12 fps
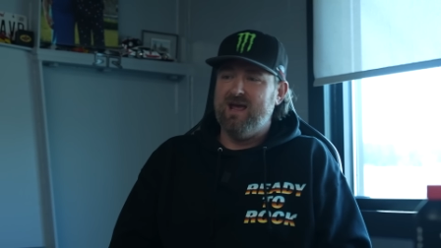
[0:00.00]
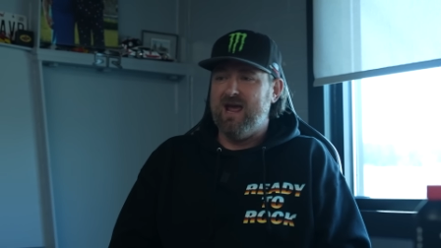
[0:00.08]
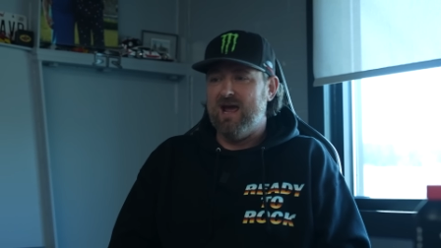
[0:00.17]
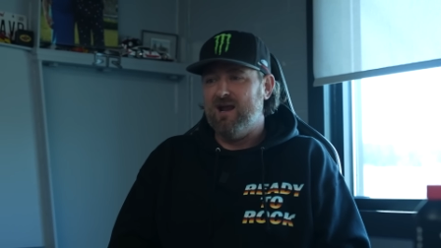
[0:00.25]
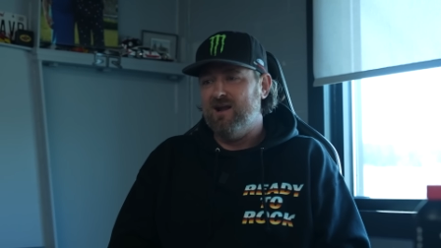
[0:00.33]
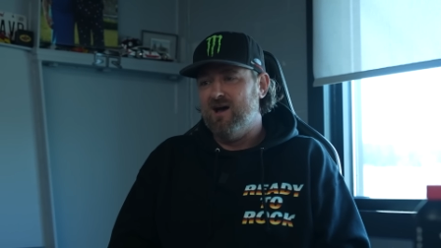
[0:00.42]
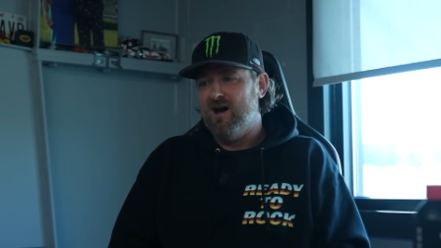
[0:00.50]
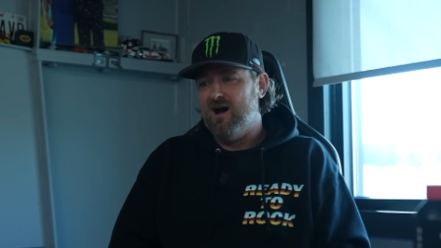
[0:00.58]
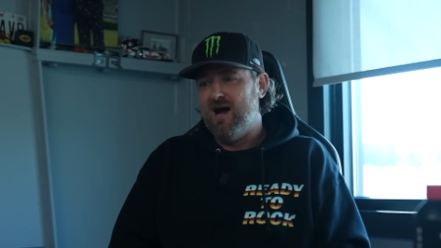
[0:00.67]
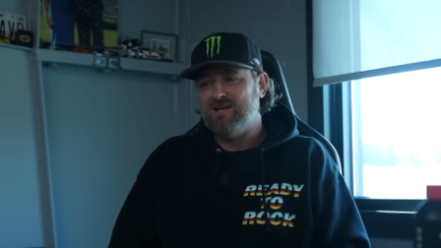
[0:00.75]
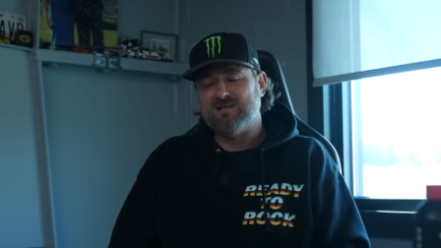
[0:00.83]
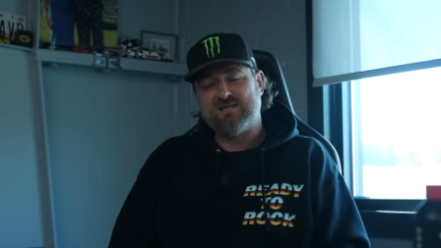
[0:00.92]
And uh,
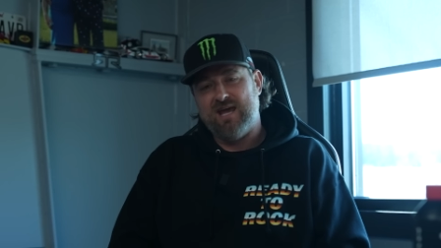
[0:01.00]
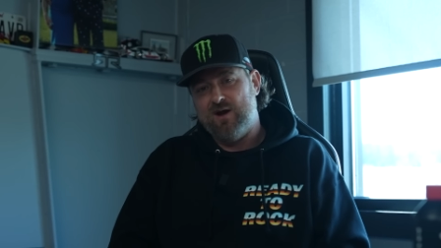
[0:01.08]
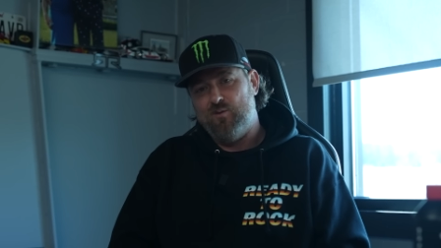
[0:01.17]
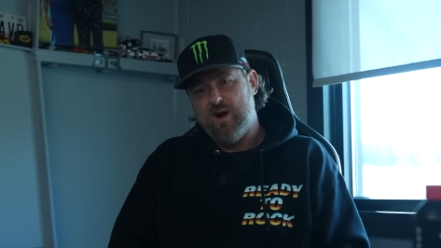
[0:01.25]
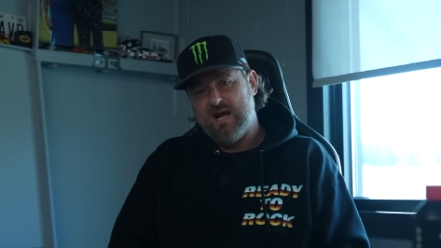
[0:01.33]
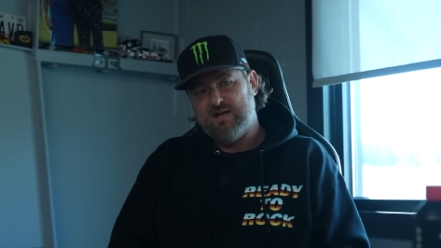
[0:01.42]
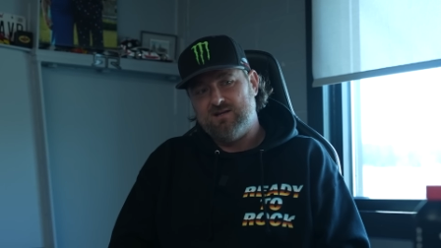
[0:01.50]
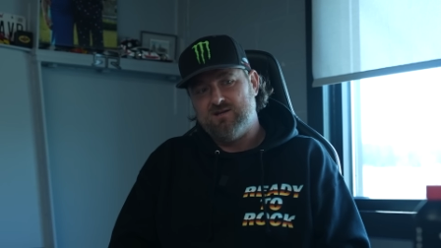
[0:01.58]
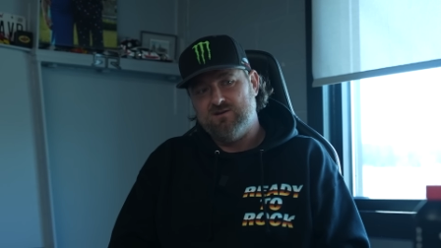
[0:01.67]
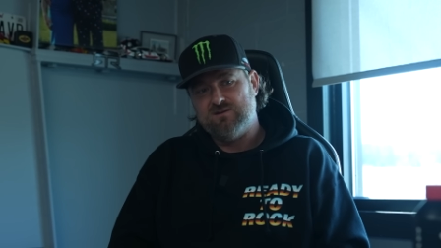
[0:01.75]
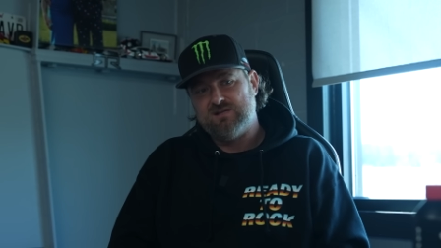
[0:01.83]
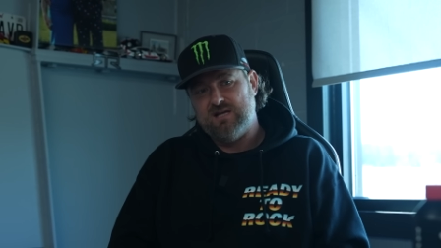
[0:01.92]
I just can't wait
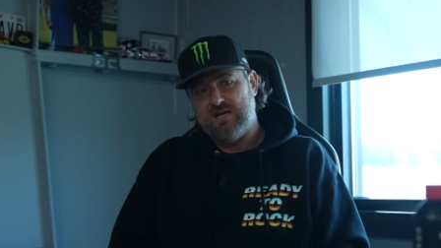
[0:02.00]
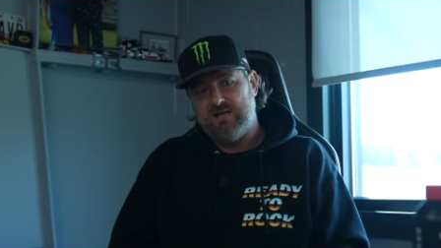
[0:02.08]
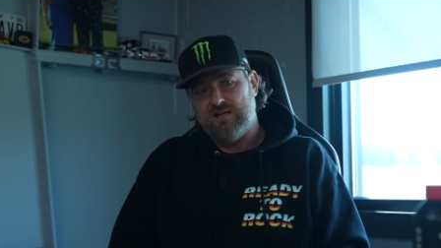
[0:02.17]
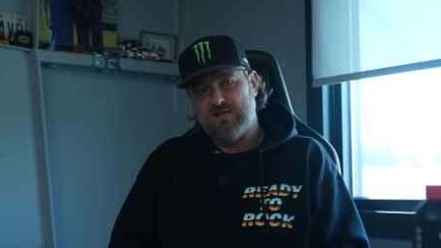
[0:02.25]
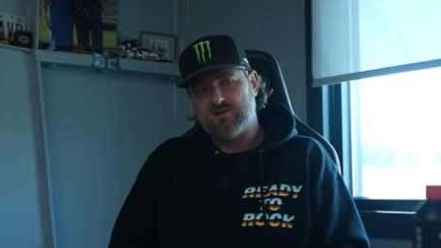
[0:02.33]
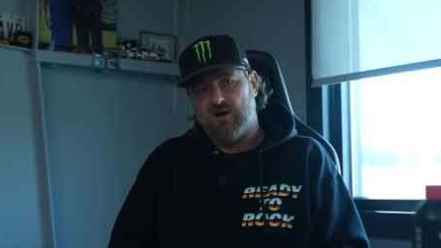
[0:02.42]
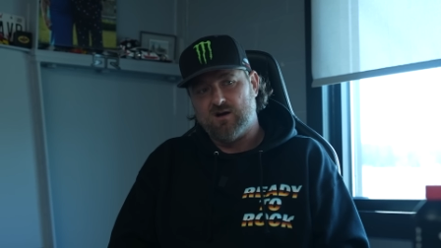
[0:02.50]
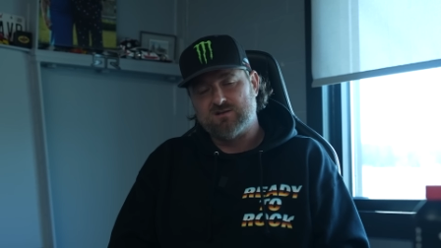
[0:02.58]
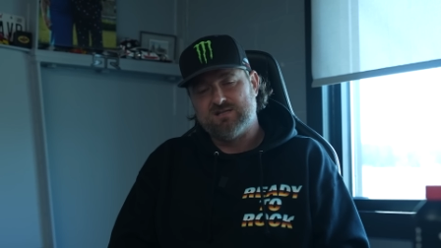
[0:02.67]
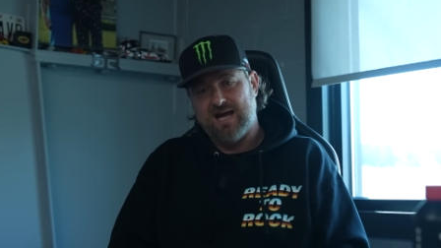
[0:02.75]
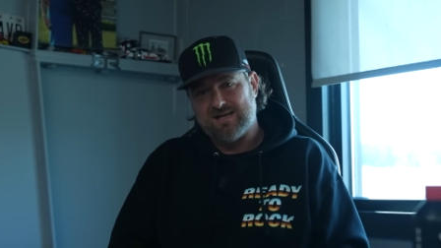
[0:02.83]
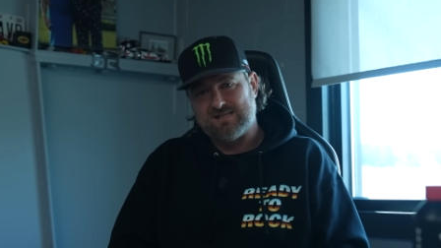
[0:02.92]
to see these
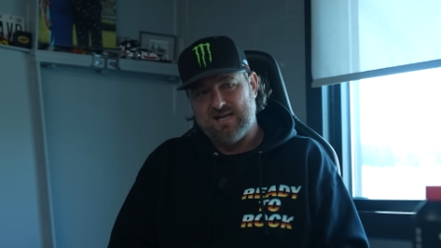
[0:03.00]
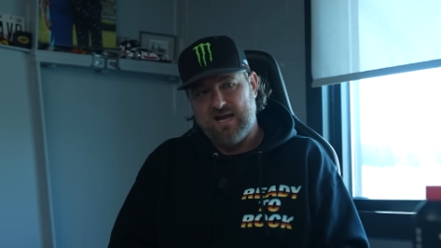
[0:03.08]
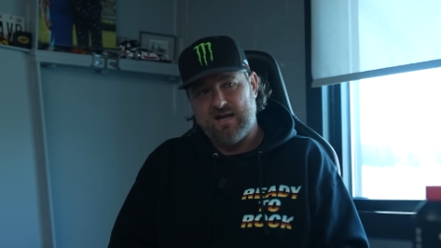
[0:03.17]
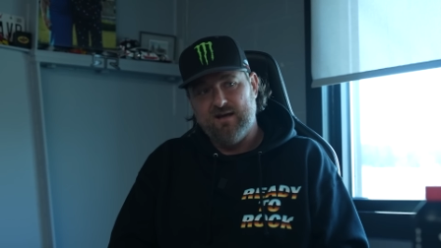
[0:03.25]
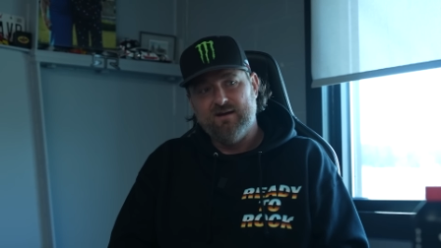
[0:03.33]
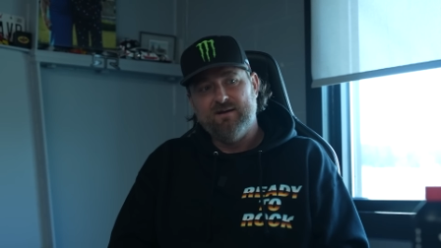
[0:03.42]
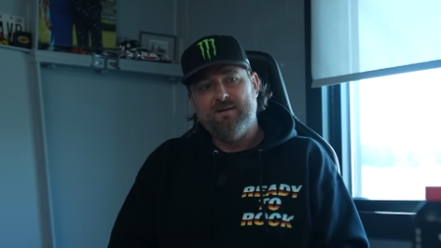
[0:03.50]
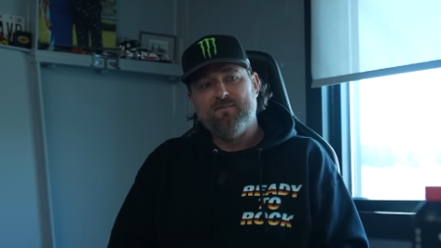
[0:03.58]
cars testing